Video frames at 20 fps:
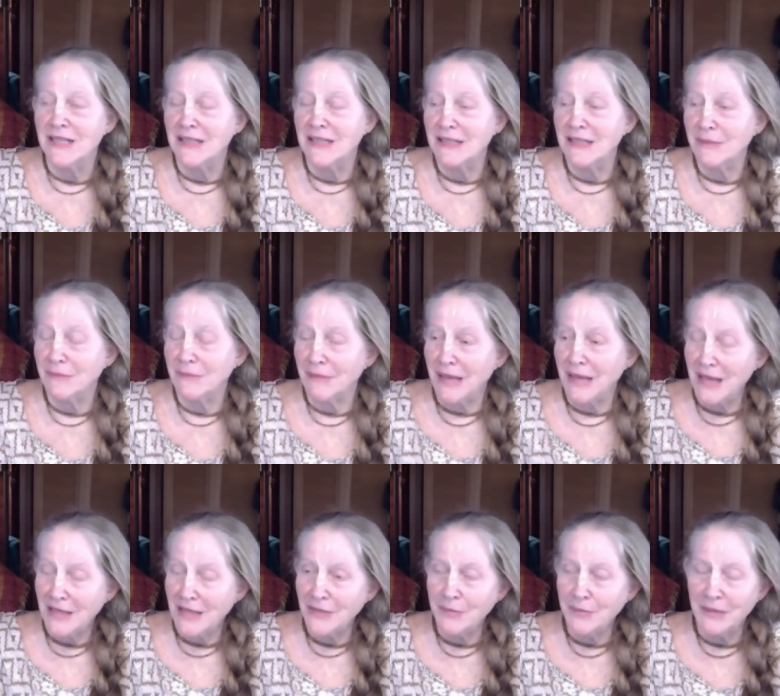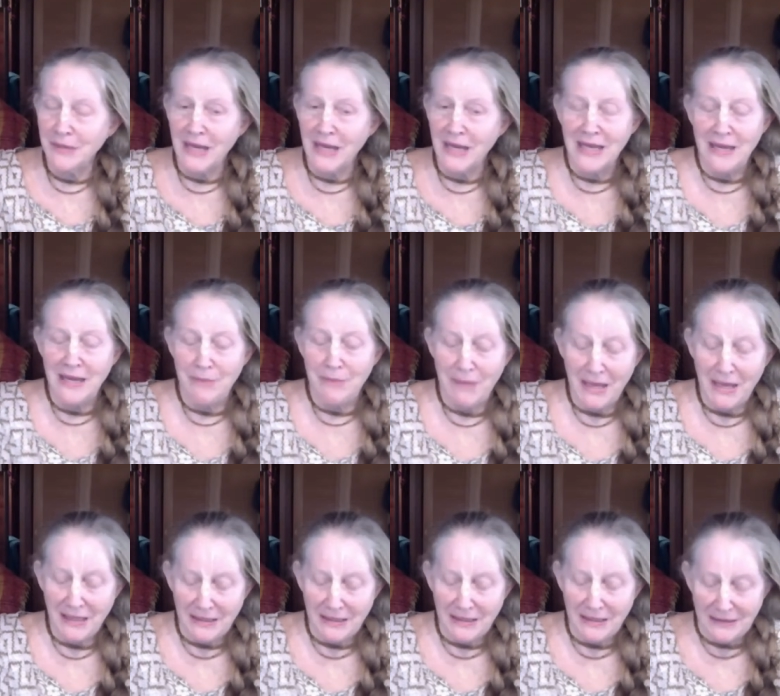Then my husband and I came
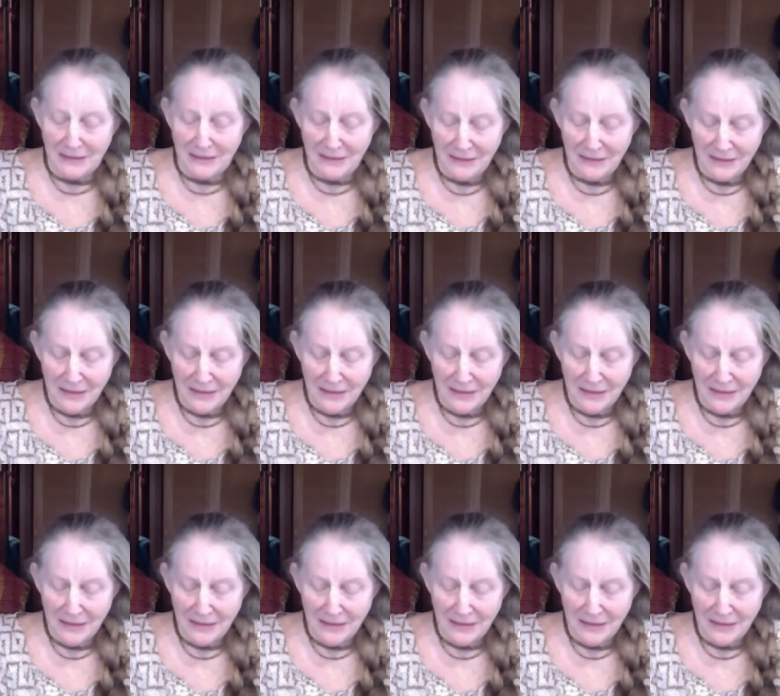back in,